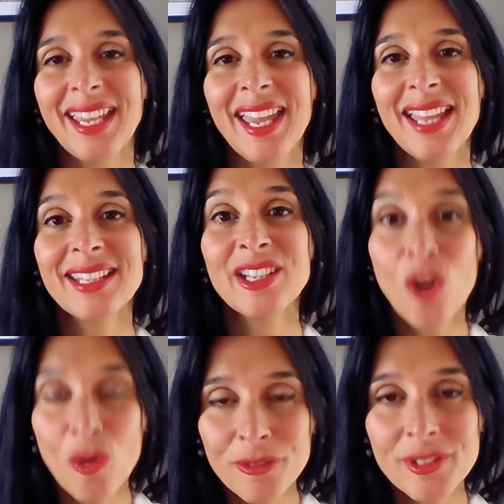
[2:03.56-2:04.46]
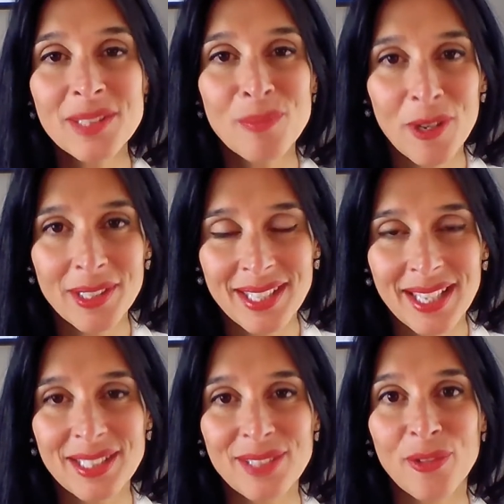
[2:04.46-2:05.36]
And the conference box
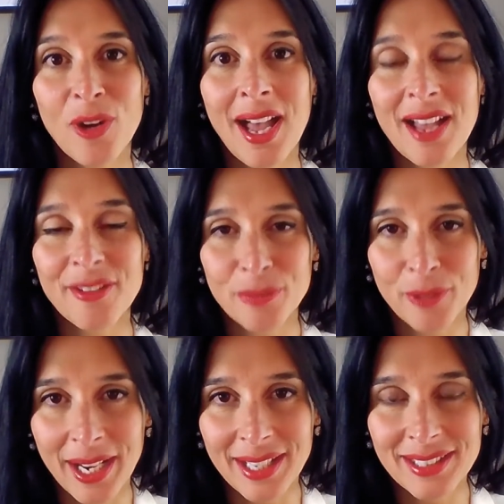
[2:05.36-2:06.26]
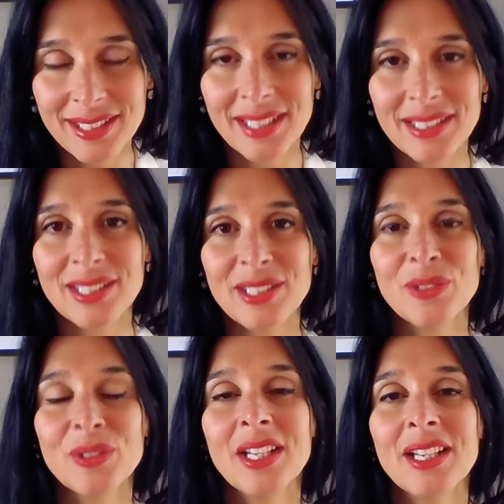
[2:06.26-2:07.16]
set is for half price
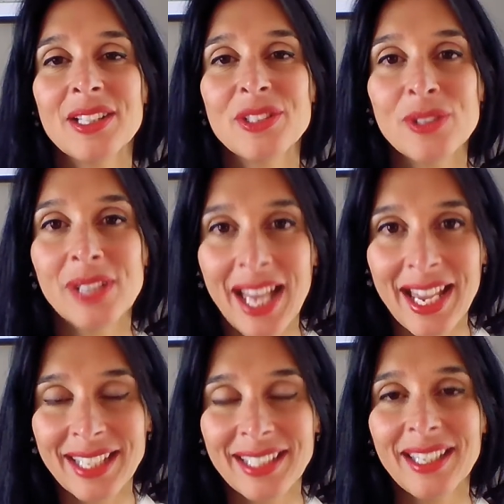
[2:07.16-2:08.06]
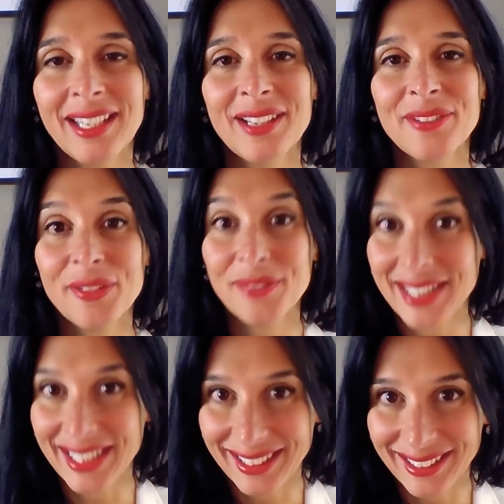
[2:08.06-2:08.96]
until July
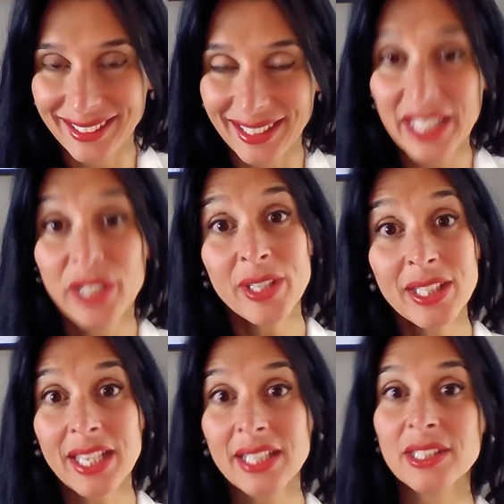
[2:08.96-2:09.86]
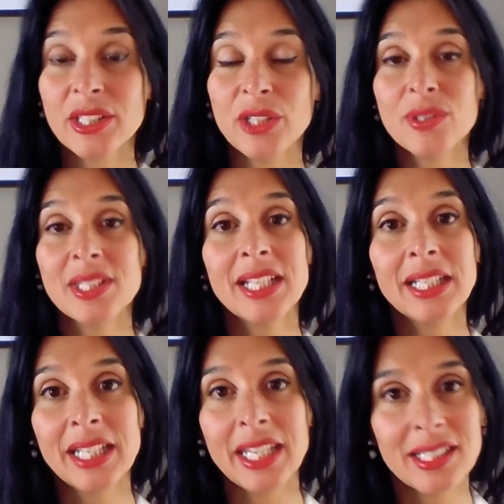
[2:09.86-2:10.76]
15. And you can get it using a
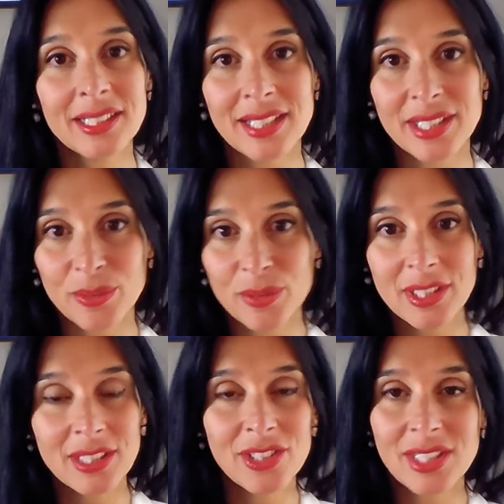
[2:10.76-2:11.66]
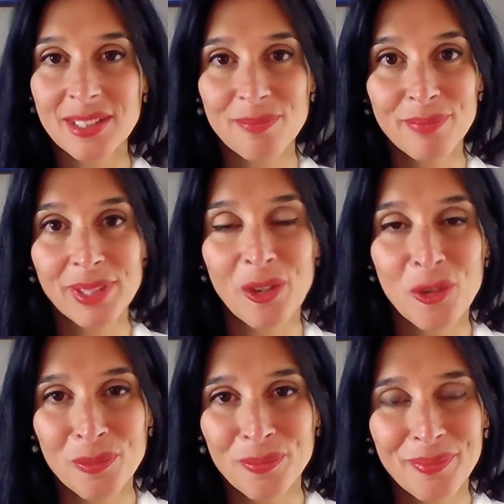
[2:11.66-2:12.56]
link that you will see just
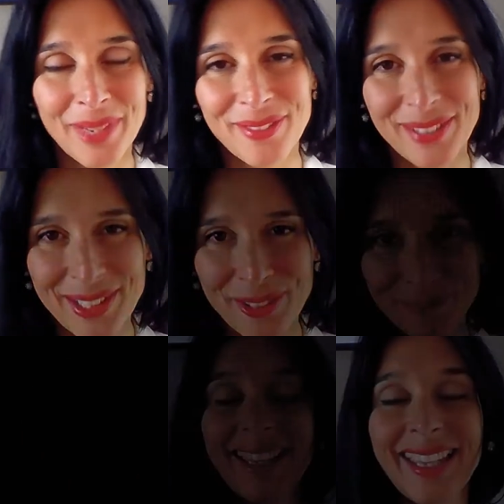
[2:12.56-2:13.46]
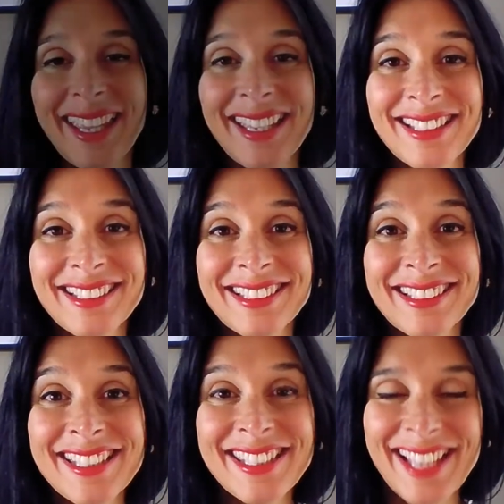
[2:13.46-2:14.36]
below my video. And
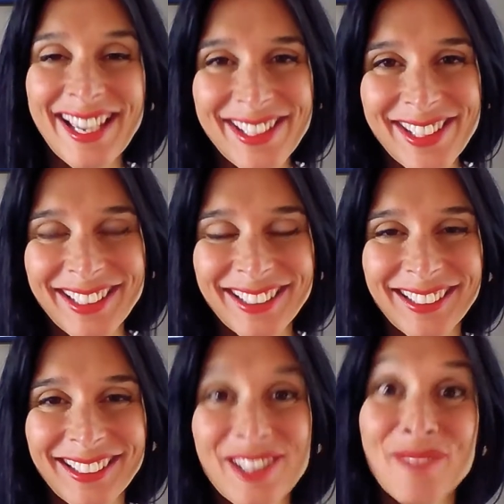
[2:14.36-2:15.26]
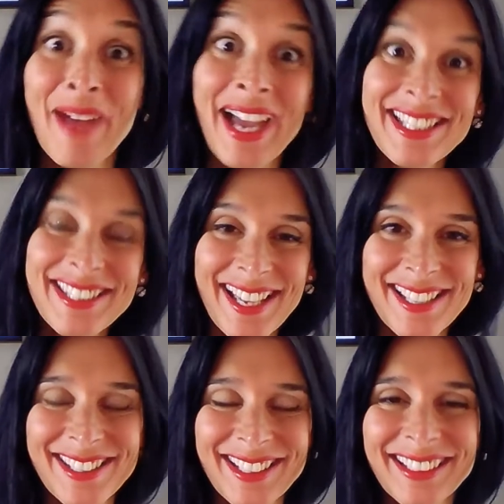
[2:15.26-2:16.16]
this session is my
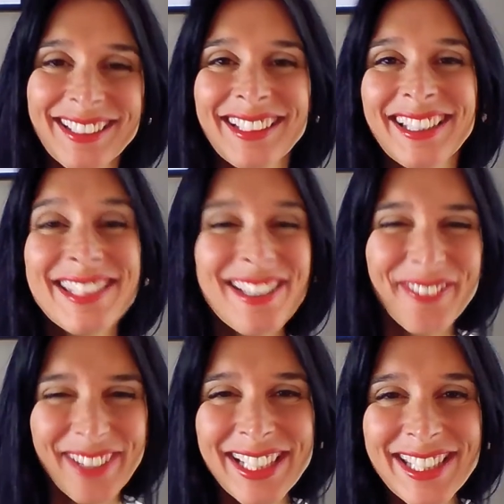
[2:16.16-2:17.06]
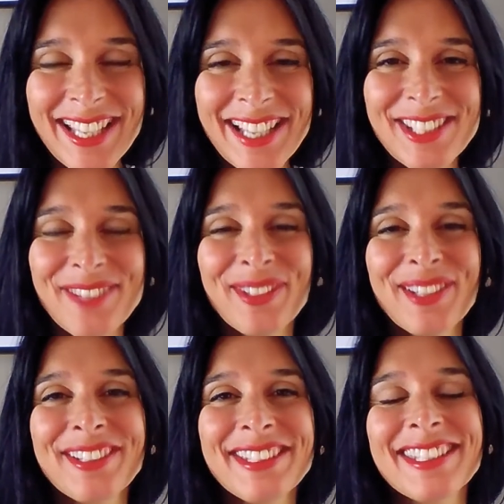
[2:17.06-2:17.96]
session. It's a funny session
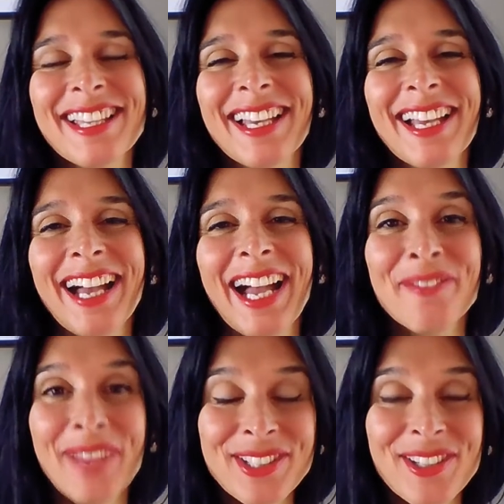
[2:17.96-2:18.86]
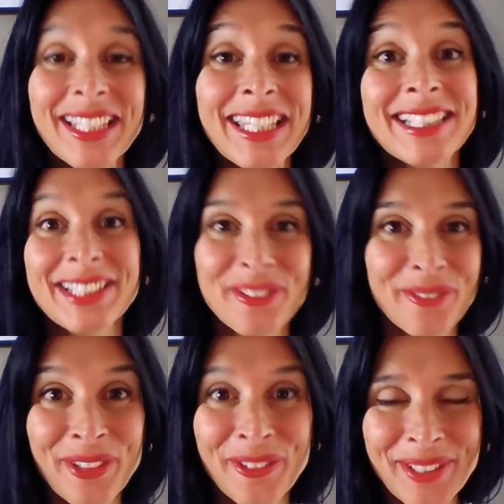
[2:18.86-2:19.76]
because I'm actually
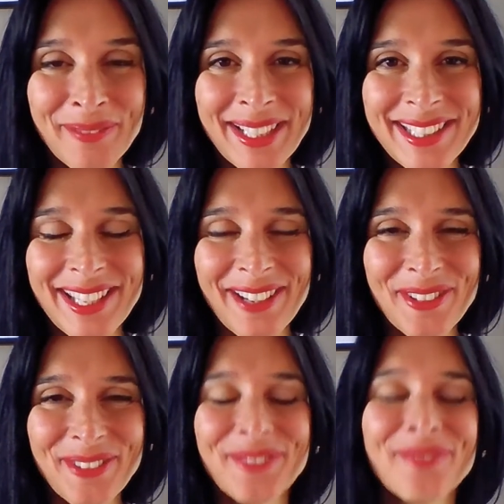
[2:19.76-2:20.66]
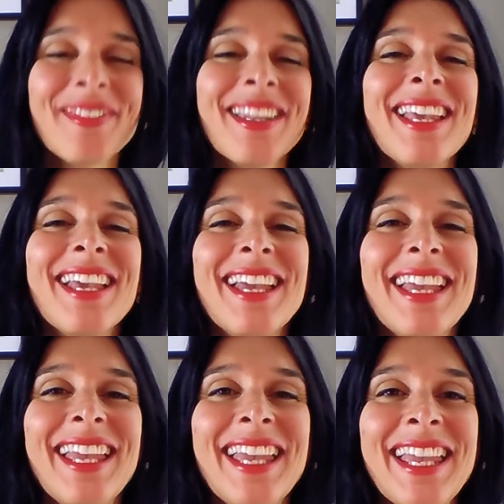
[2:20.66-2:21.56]
interviewing myself.
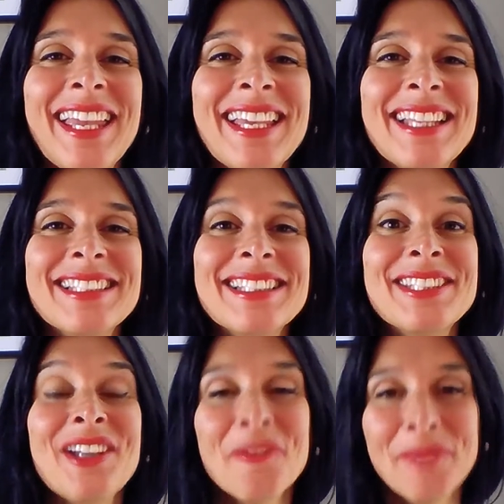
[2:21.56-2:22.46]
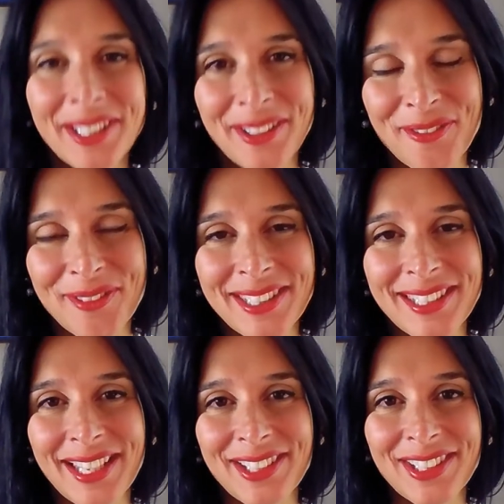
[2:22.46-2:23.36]
And the topic of the
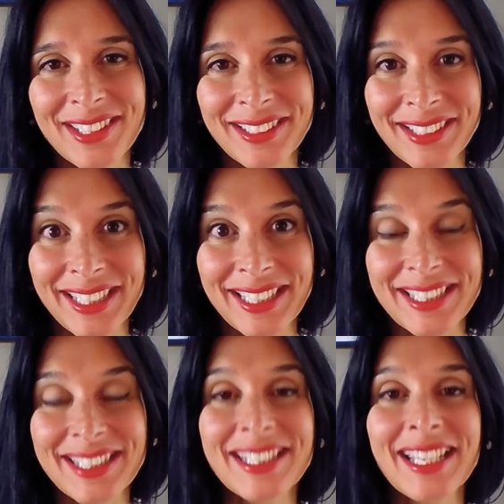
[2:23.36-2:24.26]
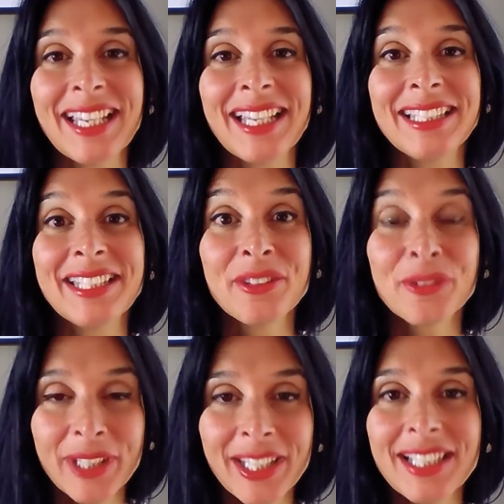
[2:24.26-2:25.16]
session is the
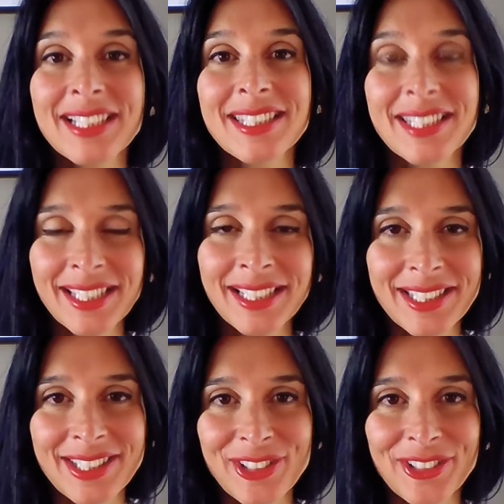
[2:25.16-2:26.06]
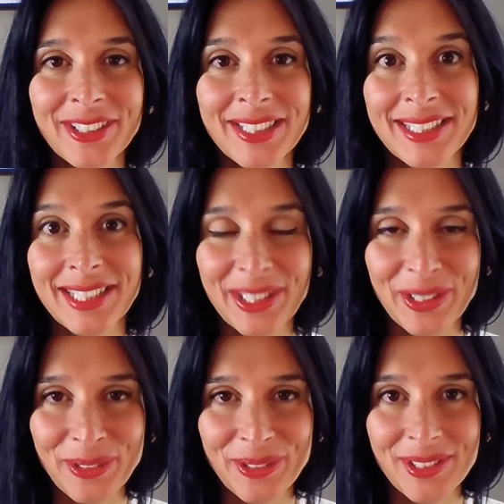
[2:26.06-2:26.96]
3 signature
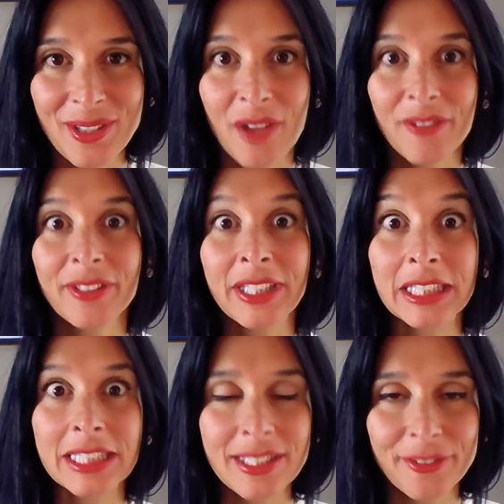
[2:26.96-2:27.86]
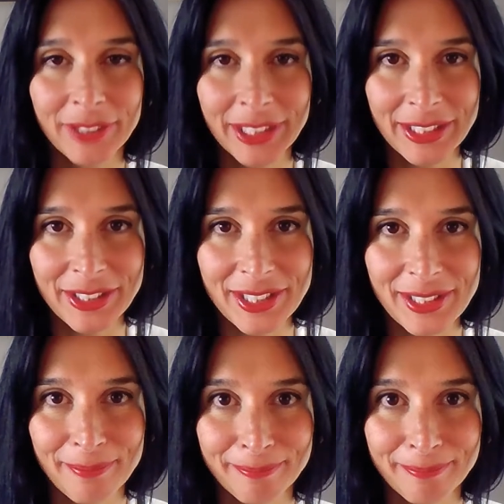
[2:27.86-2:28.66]
skills of inclusive leaders.